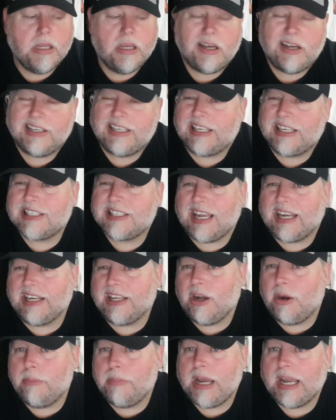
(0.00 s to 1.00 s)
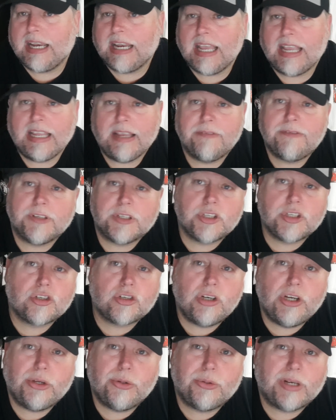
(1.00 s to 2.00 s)
I think Sadio Mane, if it's
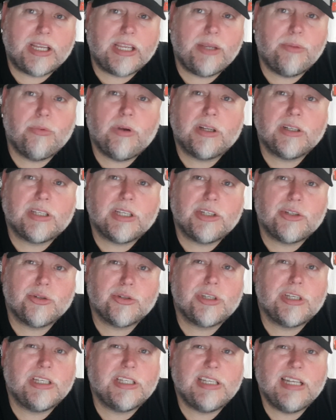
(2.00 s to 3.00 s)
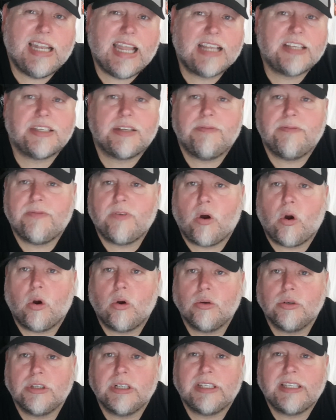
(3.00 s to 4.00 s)
true that he wanted just less than
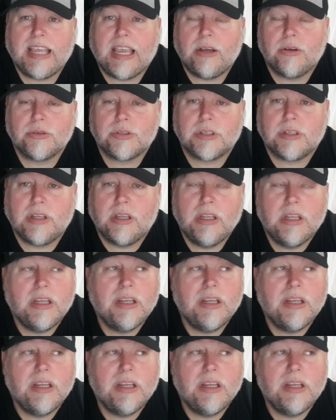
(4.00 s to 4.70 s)
400,000,